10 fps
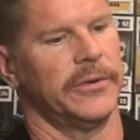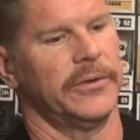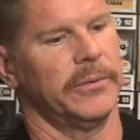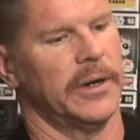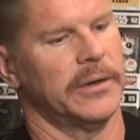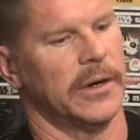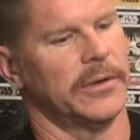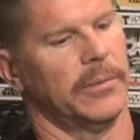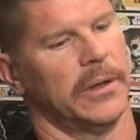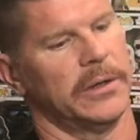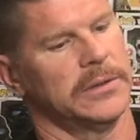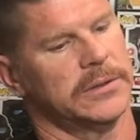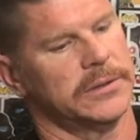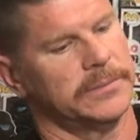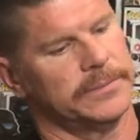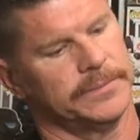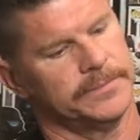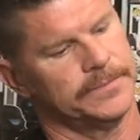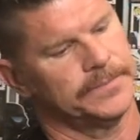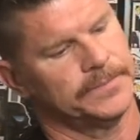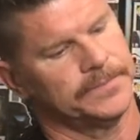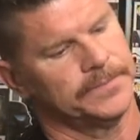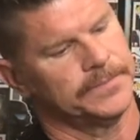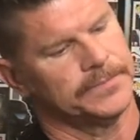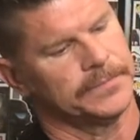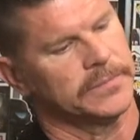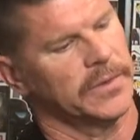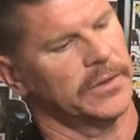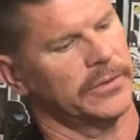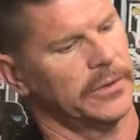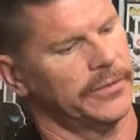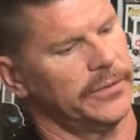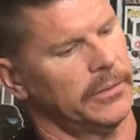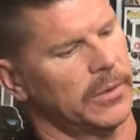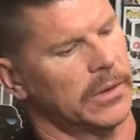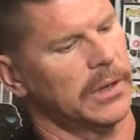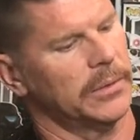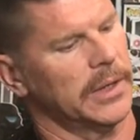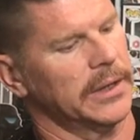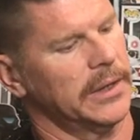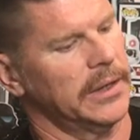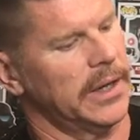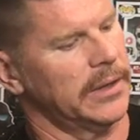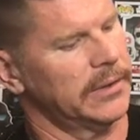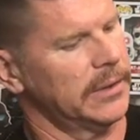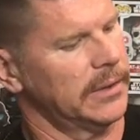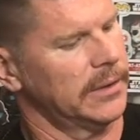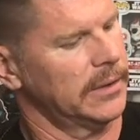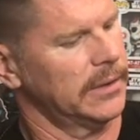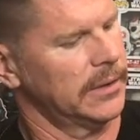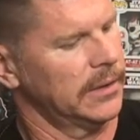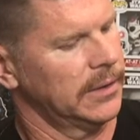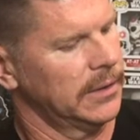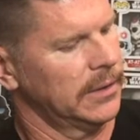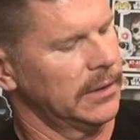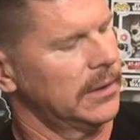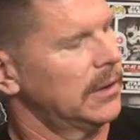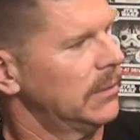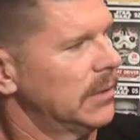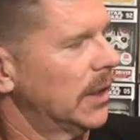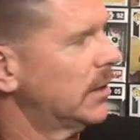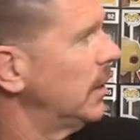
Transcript: to my Darth Mauls. Still a few more I would like to get. Would like to